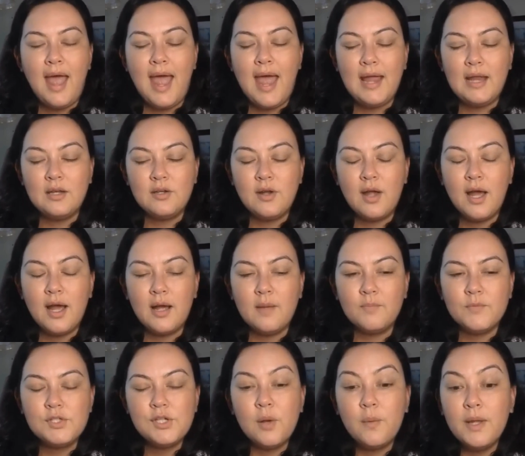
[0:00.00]
And
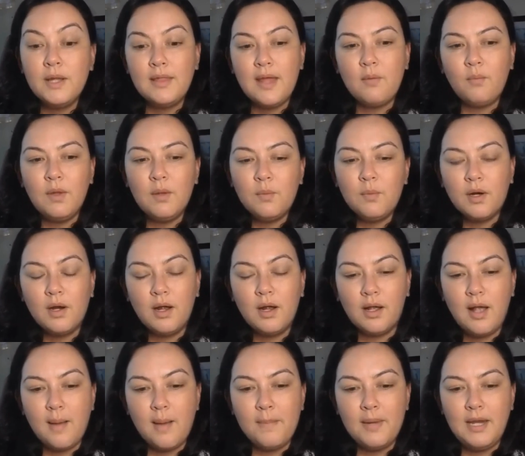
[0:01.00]
showing that we were
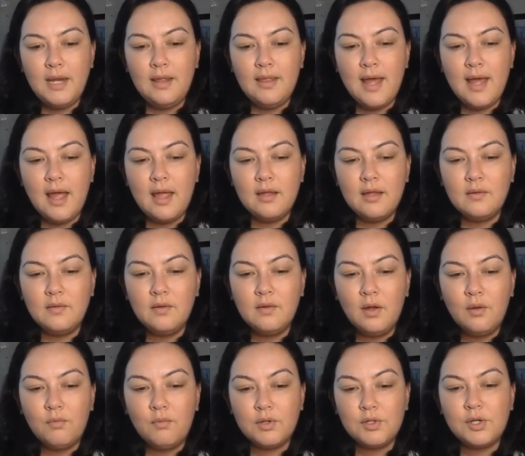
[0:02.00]
a company that
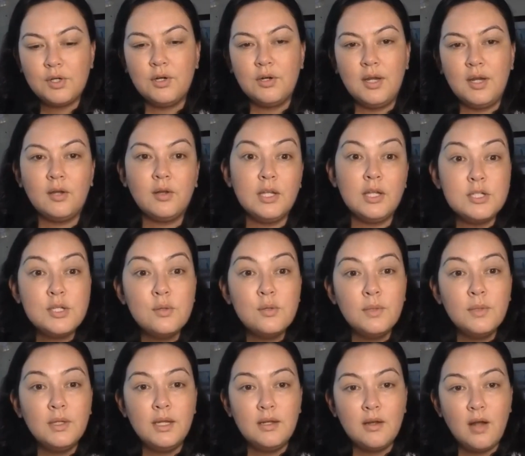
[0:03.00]
returned nearly $2
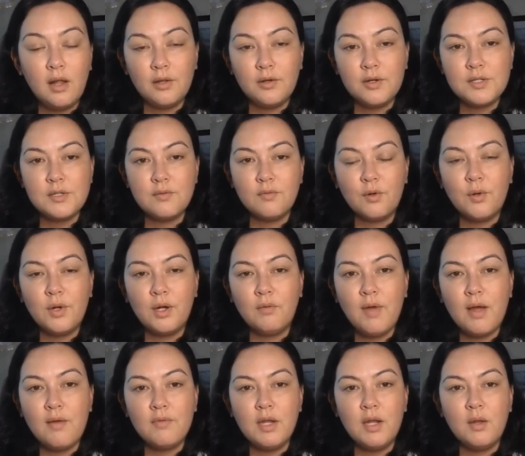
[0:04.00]
million in recurring
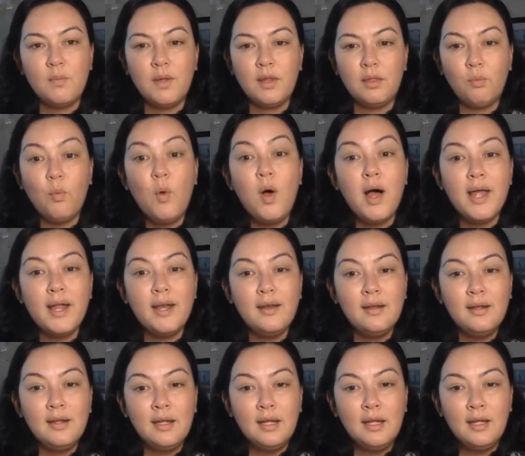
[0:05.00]
revenue with
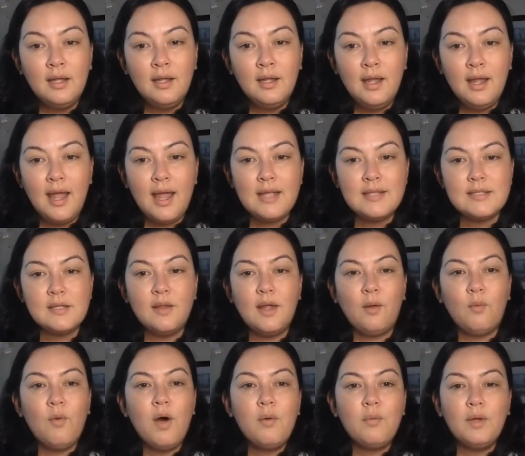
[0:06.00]
one. And so
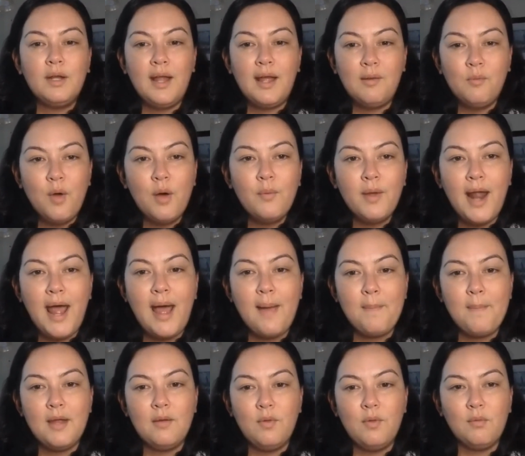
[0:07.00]
like, what would
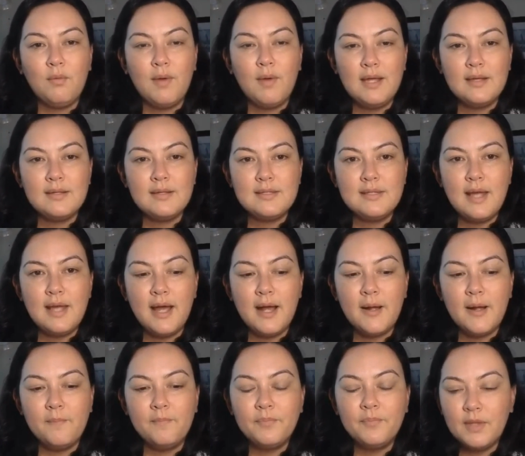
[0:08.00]
happen? We raised,
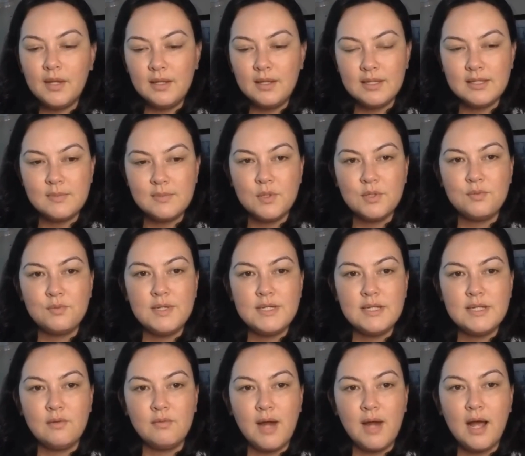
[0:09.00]
in this most
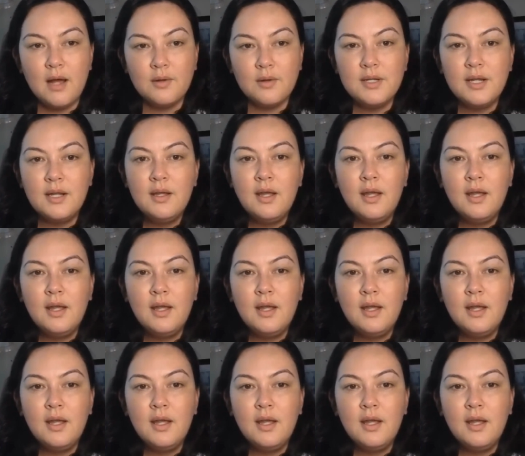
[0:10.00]
recent round,